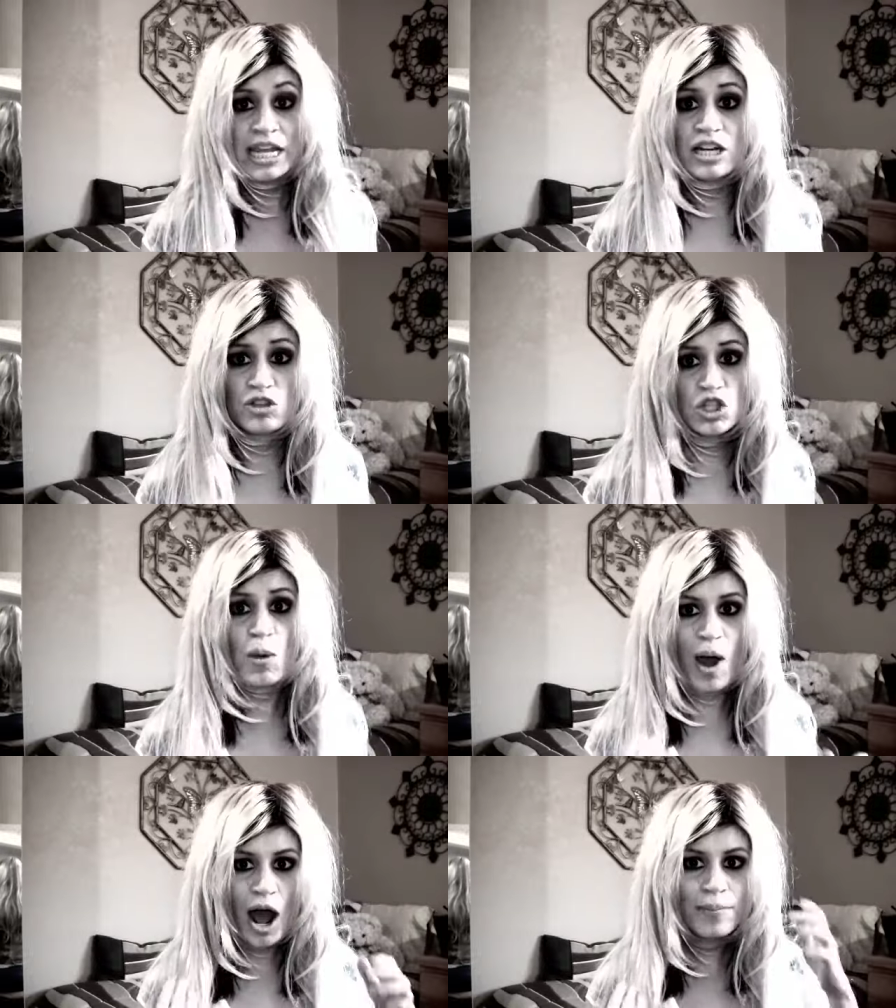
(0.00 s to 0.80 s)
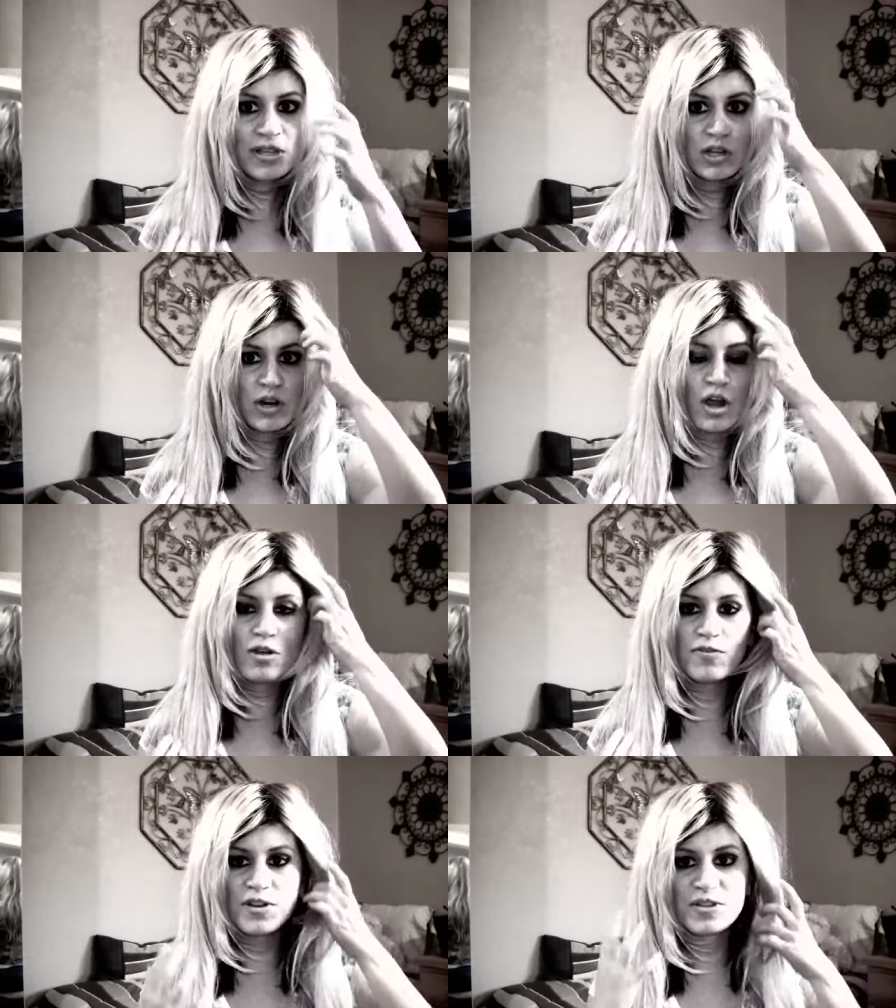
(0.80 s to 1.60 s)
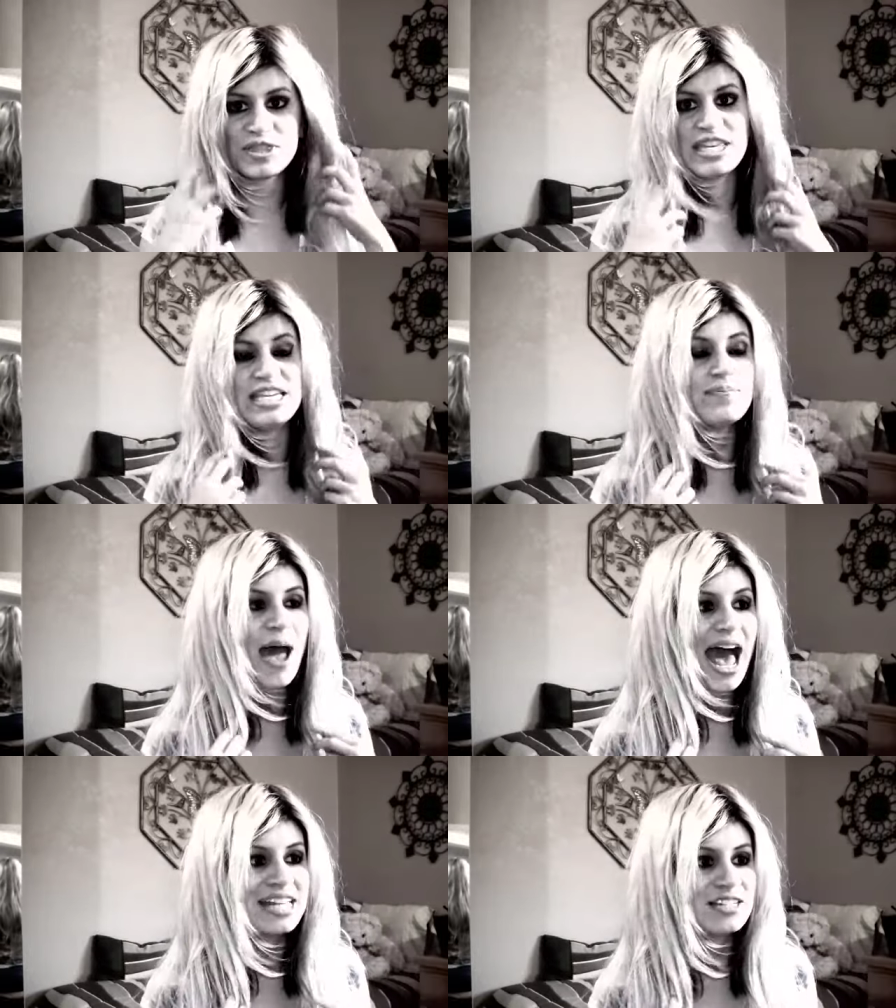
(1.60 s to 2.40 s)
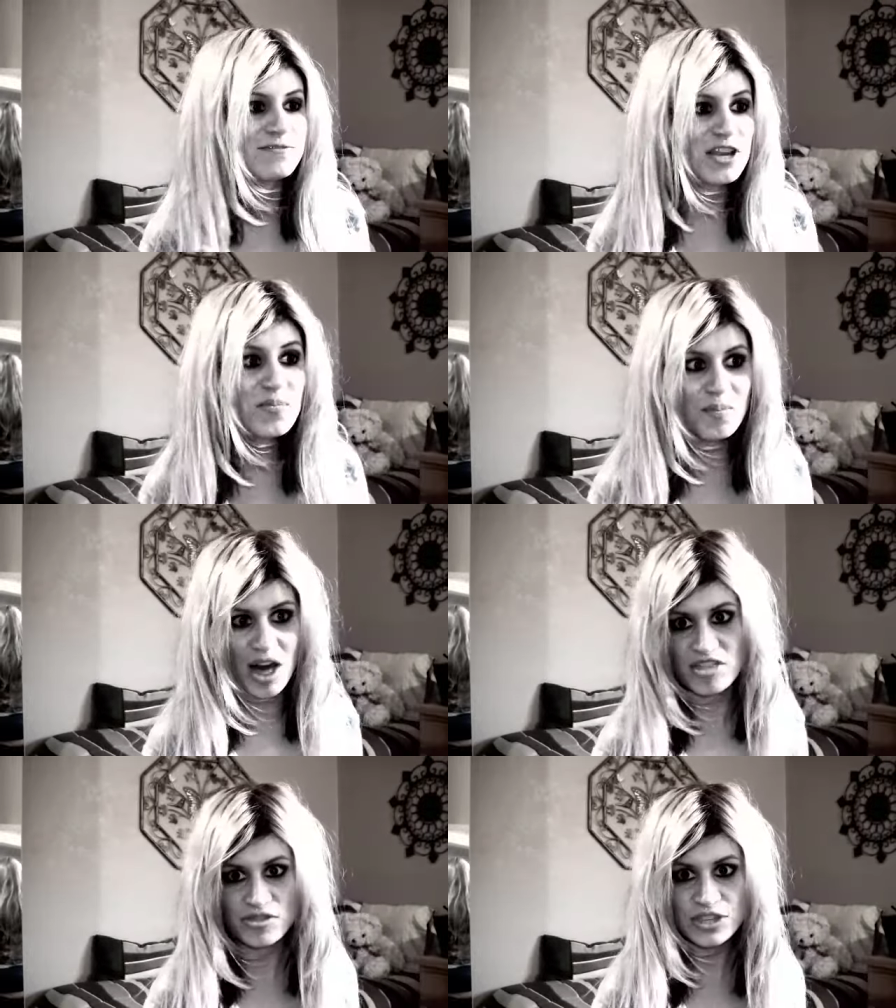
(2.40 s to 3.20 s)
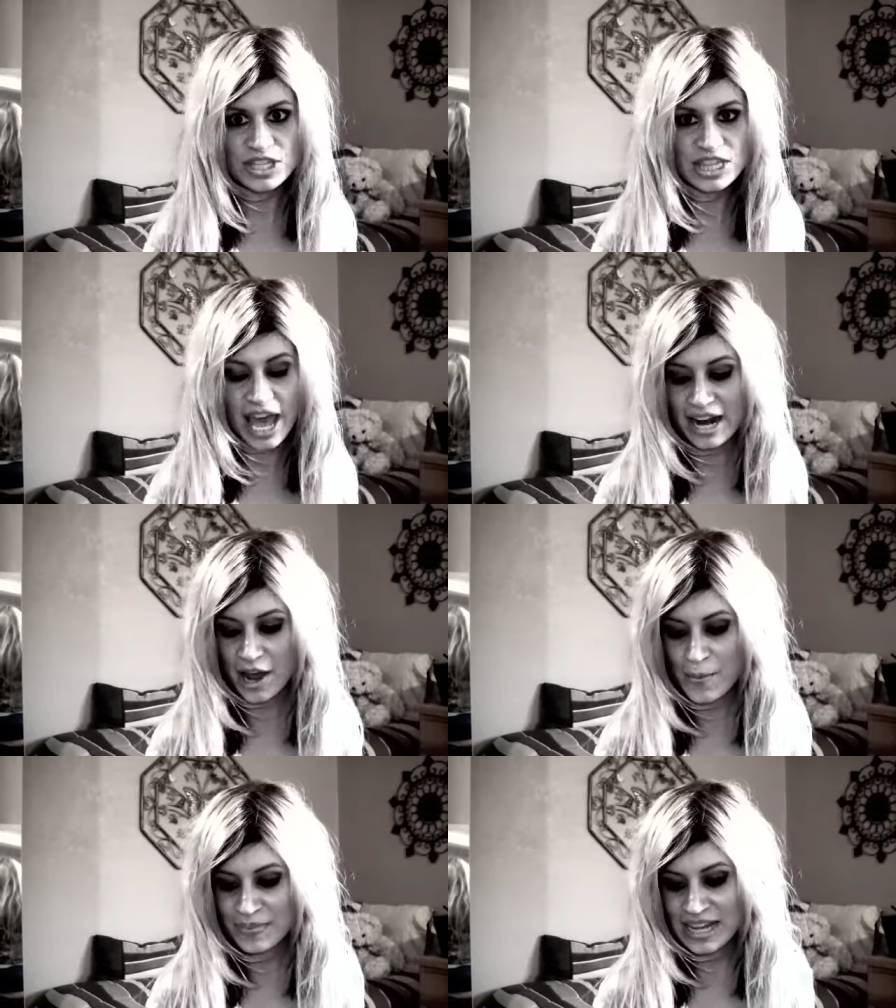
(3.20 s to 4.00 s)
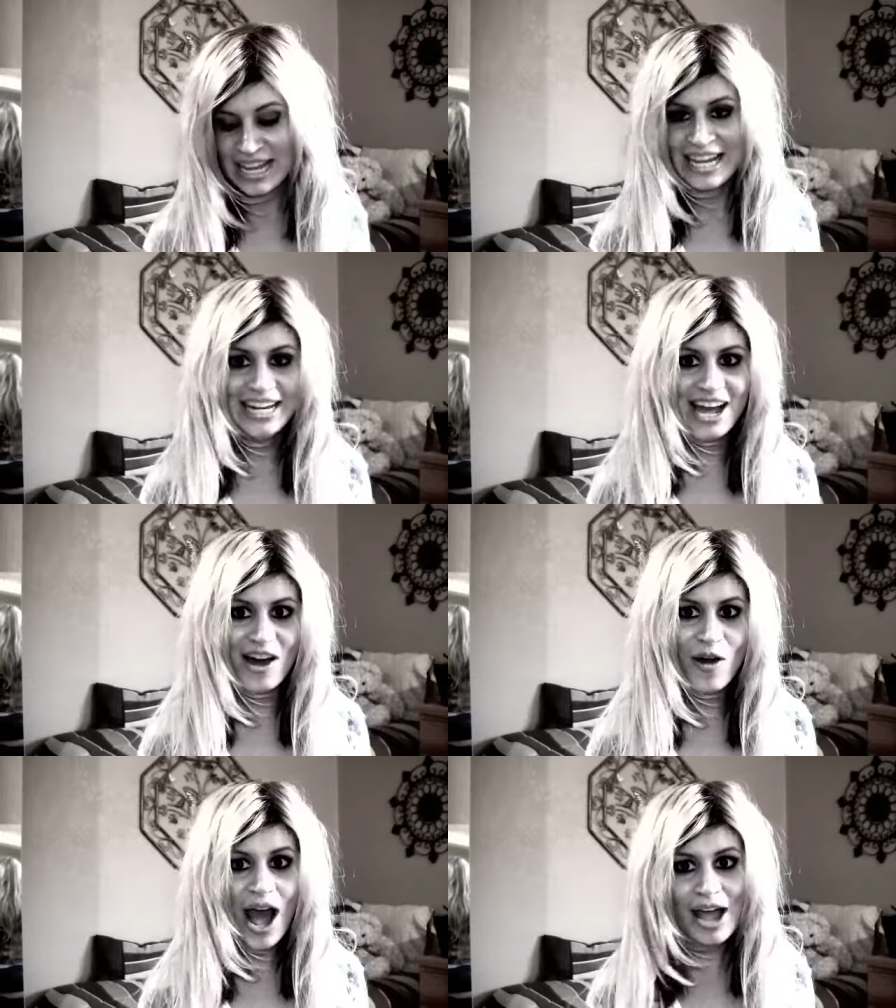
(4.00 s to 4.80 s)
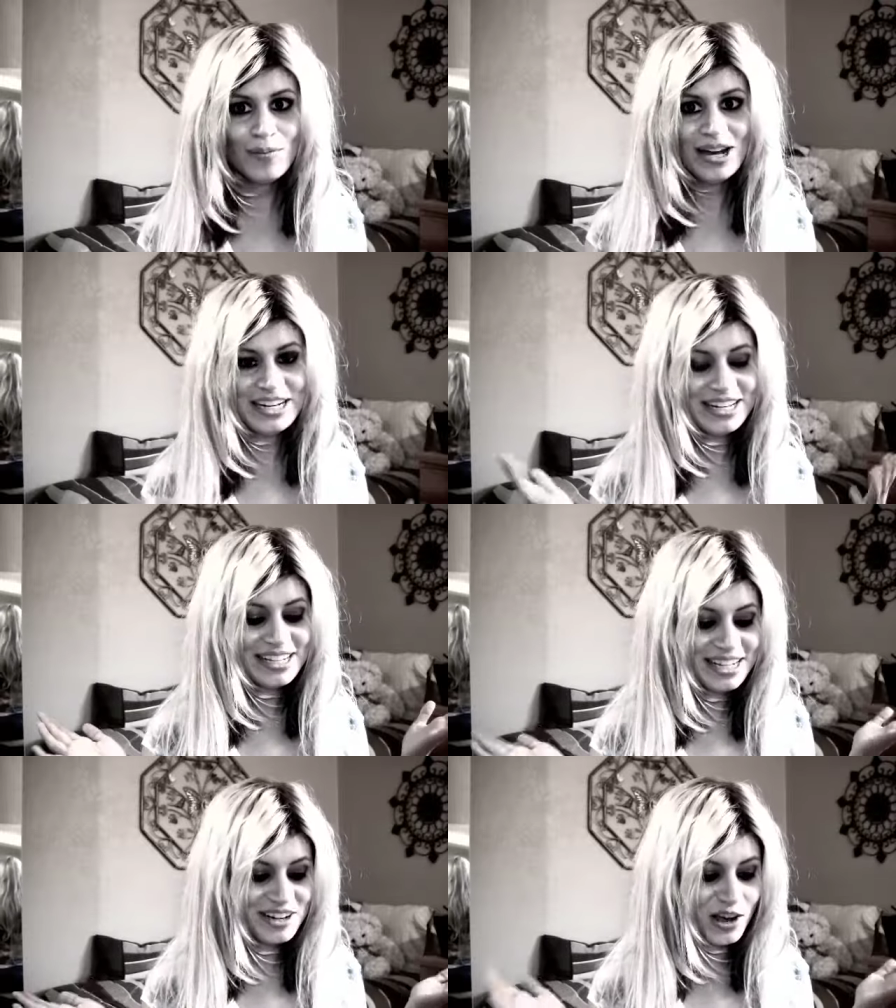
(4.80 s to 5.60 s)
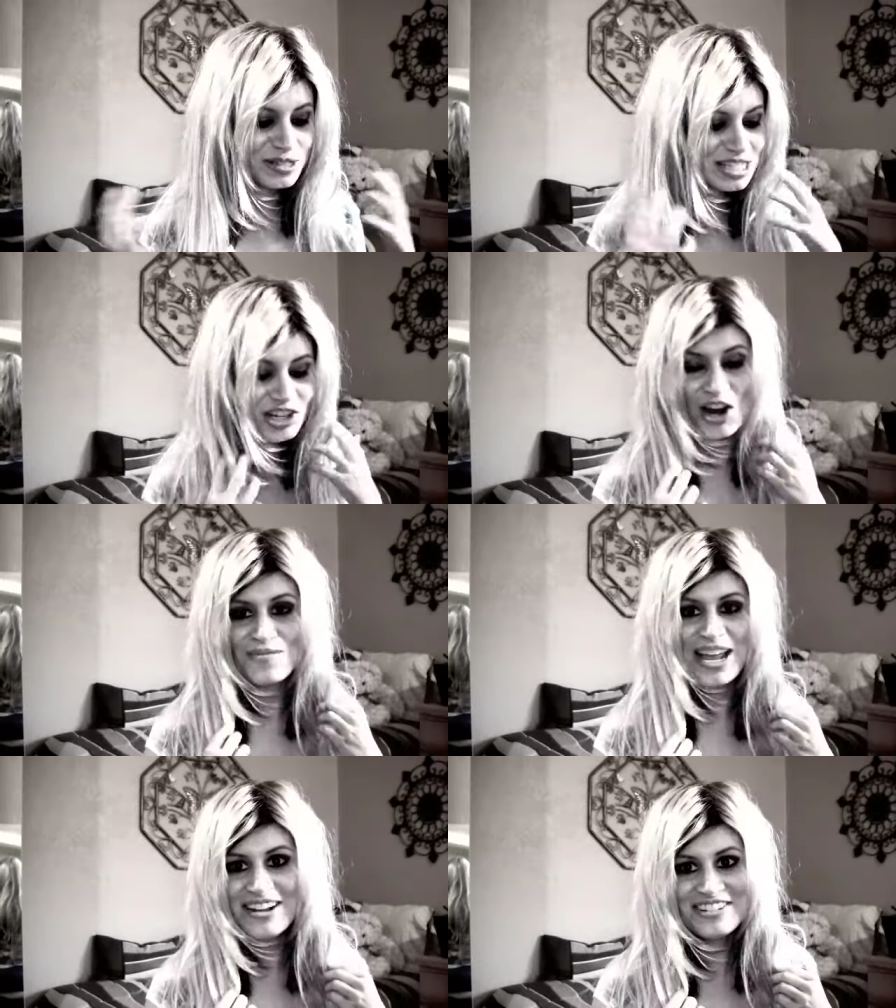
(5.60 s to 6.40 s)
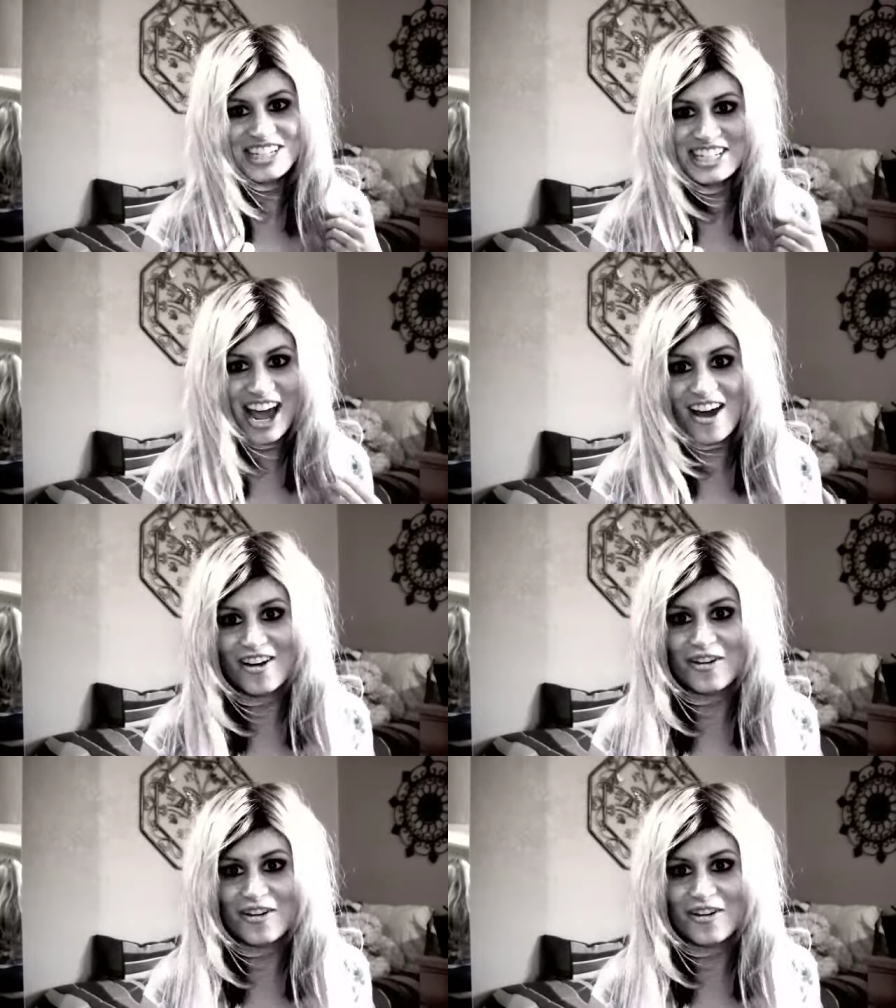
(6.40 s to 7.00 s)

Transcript: you know, so popular over these past few months that, um, you know, I want to, you know, start my own show.